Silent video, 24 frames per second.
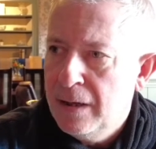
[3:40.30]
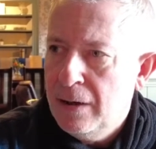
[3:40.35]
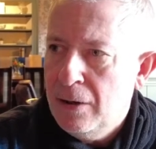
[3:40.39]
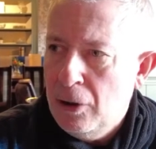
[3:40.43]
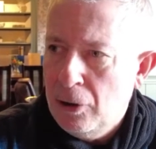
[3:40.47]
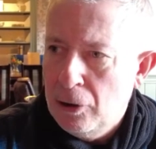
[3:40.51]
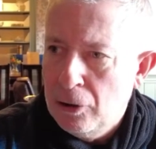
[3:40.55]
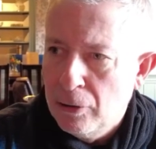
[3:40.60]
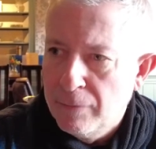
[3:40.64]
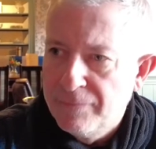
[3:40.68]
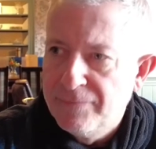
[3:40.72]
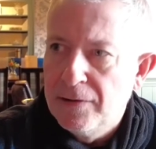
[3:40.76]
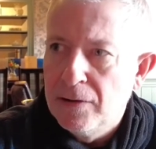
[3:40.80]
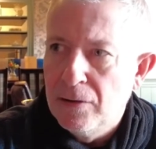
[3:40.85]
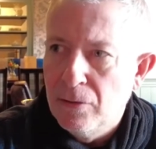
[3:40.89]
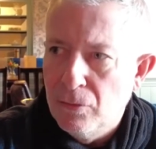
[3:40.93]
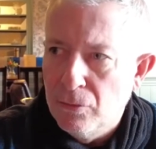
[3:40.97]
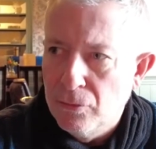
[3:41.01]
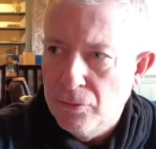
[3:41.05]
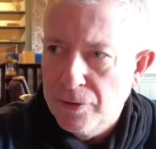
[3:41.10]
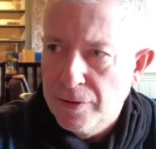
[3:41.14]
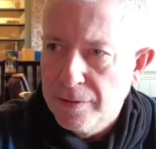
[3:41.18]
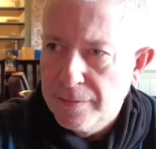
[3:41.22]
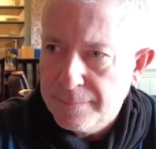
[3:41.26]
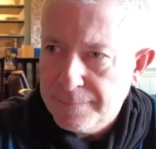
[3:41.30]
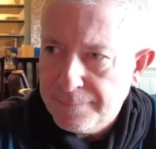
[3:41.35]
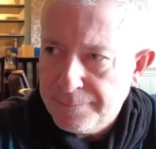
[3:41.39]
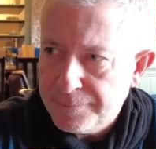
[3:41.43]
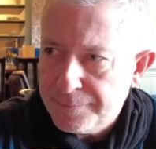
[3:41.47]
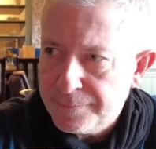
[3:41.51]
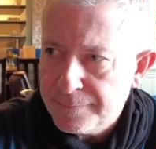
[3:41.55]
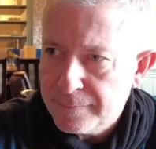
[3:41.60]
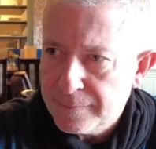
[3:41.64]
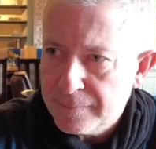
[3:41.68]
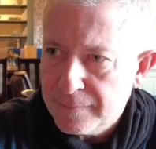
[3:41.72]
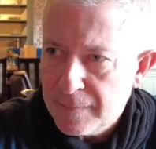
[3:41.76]
lovelorn,
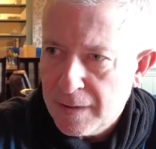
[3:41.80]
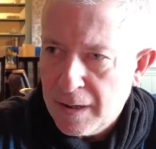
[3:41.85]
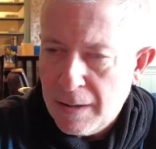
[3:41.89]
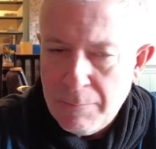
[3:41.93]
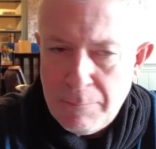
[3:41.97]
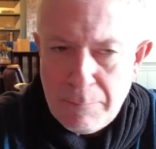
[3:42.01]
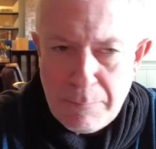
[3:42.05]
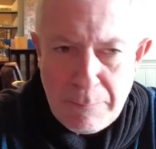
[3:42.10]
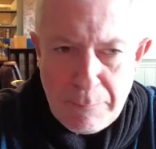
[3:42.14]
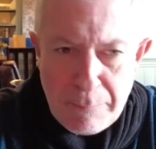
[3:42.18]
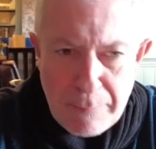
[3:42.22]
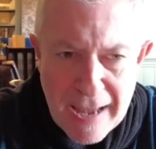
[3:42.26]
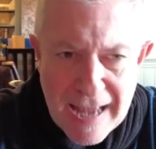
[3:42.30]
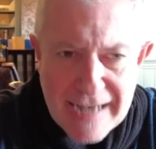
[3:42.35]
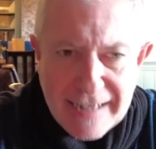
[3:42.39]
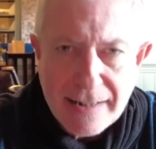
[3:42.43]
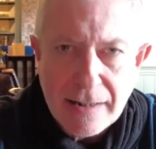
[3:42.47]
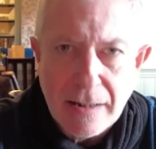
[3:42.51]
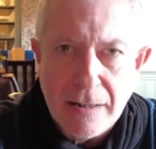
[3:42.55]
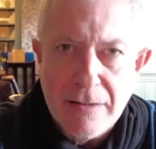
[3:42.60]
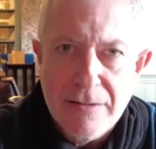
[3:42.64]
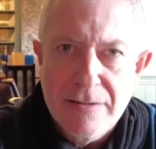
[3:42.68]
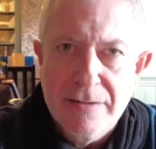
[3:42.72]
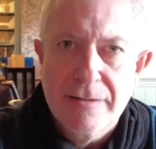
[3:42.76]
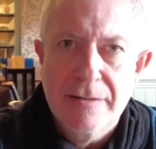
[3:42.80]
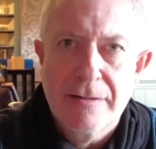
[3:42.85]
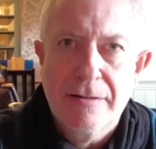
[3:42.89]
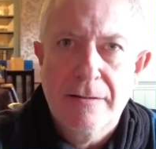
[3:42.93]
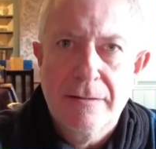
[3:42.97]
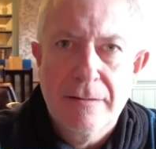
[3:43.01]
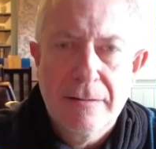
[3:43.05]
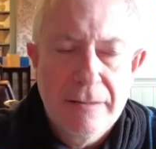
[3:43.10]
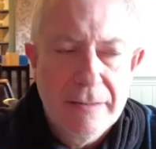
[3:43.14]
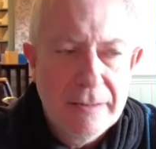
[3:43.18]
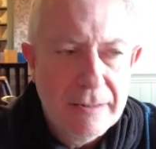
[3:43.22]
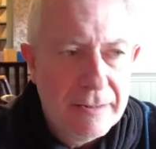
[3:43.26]
penniless,
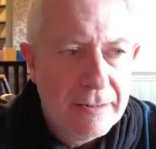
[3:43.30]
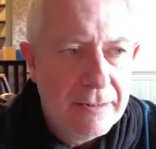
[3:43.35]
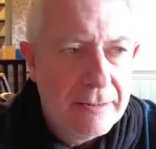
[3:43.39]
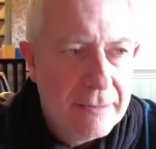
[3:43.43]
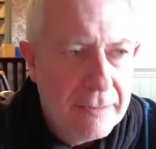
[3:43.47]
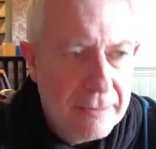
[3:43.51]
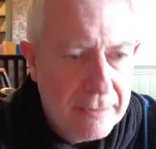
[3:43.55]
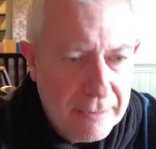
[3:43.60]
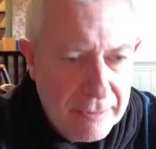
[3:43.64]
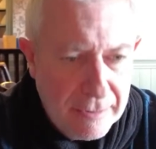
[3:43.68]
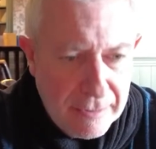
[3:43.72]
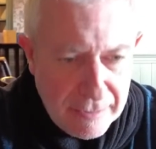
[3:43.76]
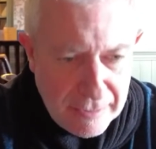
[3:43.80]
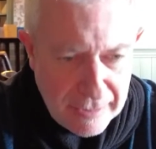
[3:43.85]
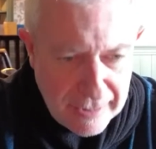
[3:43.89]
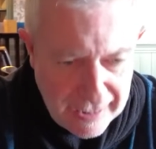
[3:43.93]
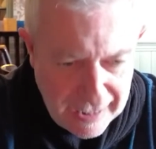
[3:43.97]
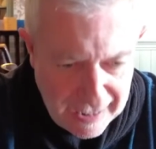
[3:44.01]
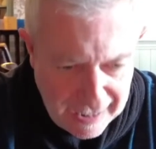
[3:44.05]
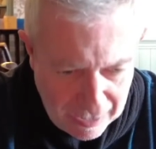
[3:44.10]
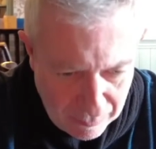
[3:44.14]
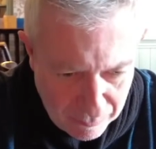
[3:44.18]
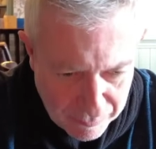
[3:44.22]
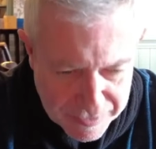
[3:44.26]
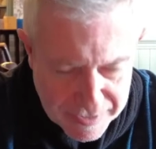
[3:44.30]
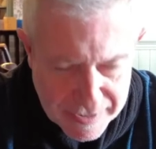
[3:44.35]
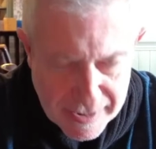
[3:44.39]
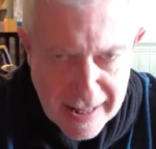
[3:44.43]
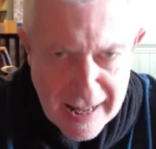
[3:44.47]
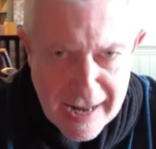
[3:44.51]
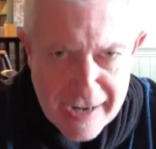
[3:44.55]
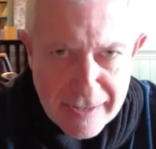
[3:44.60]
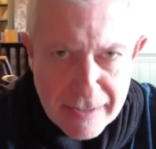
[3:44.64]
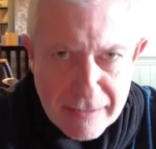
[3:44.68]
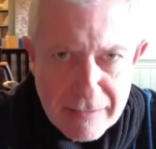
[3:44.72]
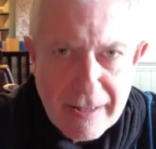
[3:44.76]
it was
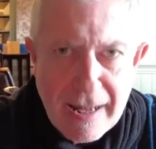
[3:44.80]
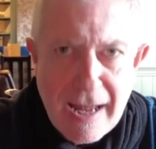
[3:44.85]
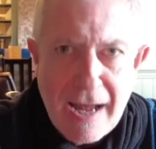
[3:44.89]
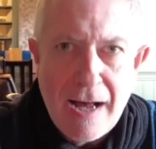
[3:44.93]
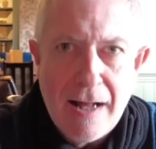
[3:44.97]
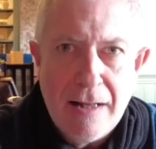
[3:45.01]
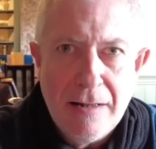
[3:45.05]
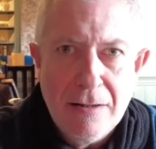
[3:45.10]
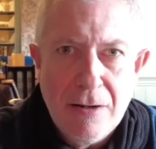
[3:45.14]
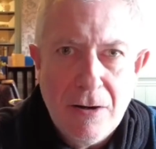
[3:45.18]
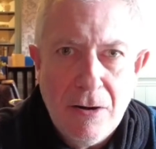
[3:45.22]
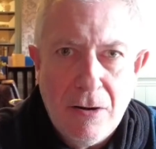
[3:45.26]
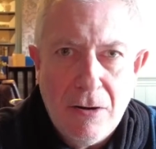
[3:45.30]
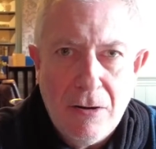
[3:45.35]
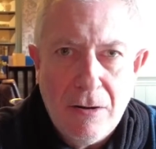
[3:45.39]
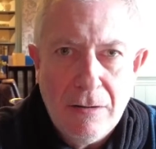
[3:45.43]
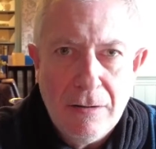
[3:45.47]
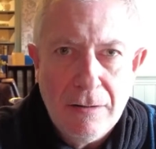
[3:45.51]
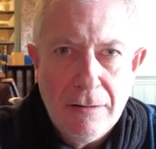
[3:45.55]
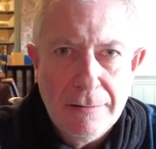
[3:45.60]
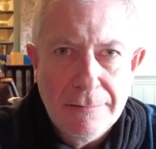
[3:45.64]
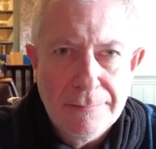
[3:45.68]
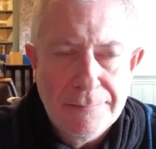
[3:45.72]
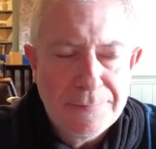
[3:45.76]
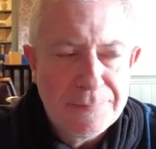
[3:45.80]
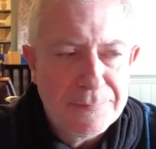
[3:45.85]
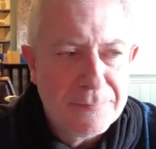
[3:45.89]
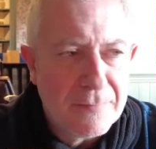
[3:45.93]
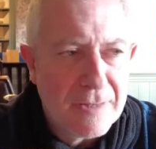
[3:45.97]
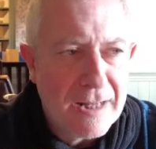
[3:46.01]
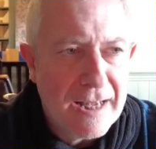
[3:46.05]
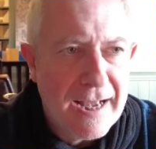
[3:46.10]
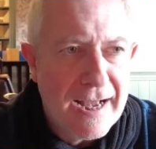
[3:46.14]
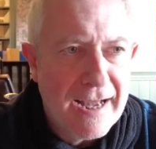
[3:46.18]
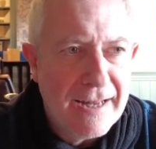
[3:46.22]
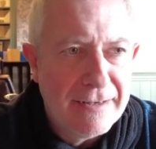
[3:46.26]
then that alcohol
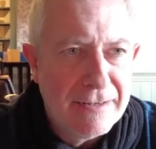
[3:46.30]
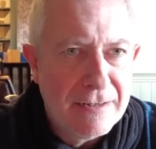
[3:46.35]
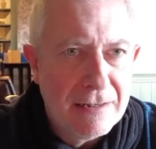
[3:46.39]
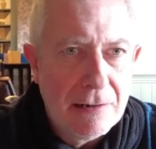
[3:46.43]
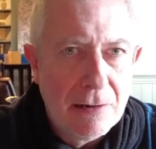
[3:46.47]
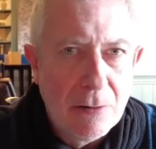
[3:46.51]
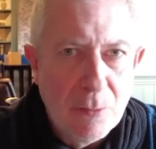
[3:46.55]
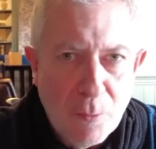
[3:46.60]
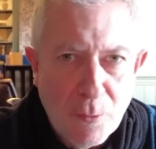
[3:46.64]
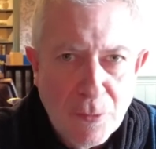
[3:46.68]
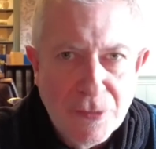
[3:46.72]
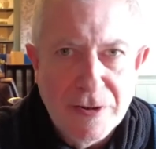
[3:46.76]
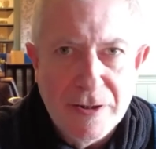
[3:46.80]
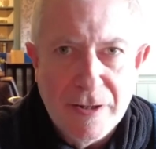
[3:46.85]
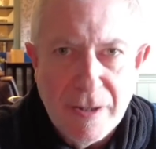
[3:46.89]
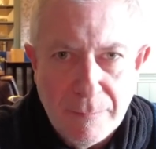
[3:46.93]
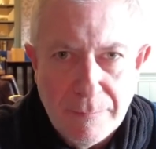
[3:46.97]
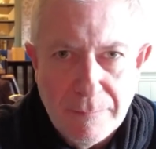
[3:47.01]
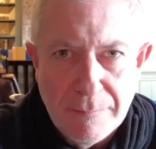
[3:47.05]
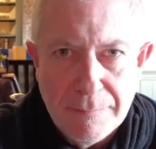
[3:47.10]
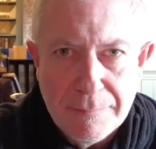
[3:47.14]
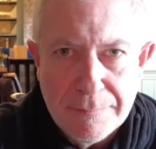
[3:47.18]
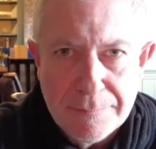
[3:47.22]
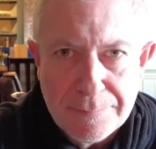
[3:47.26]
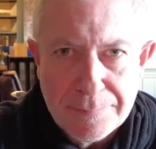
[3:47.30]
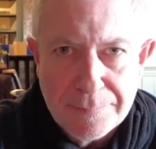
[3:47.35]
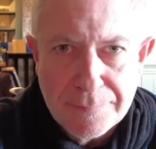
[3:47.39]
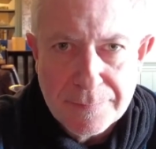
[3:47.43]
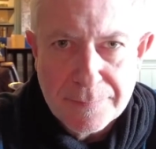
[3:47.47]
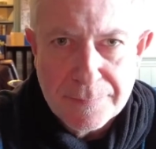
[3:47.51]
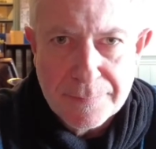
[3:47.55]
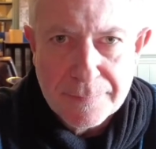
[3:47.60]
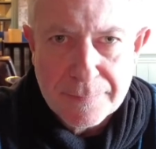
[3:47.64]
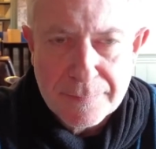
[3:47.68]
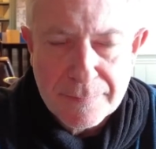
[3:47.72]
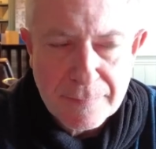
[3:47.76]
and laudanum
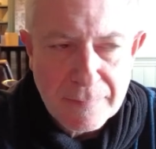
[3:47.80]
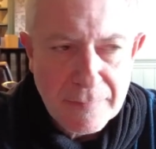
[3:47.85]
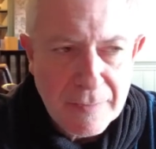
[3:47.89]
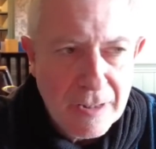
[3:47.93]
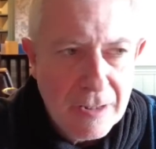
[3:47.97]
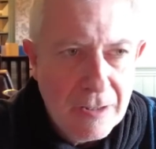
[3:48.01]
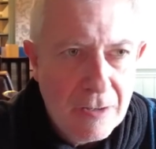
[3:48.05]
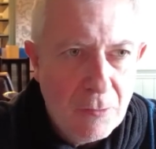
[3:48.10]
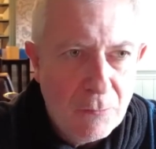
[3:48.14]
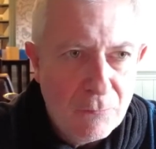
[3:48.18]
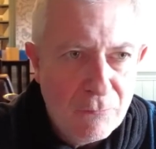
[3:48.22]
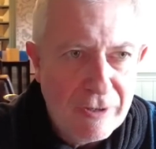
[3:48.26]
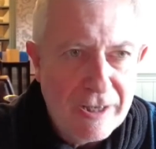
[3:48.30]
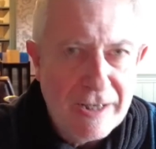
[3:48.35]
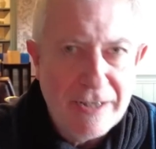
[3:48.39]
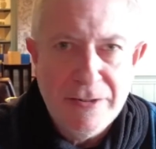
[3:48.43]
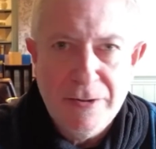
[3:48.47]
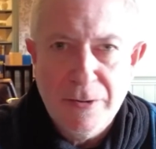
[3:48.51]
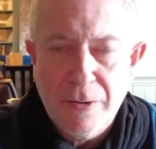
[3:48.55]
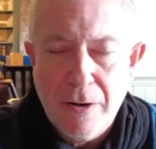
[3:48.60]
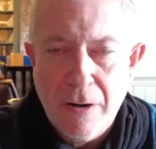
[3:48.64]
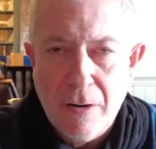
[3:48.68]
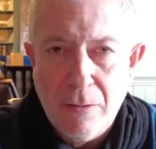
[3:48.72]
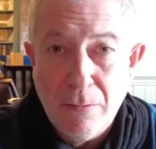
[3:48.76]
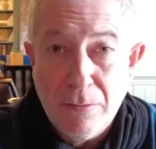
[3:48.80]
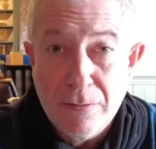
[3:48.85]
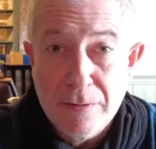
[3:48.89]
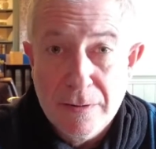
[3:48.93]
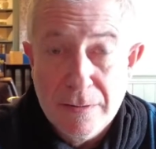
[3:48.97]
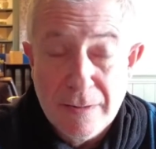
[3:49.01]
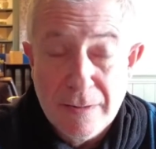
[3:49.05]
really took hold,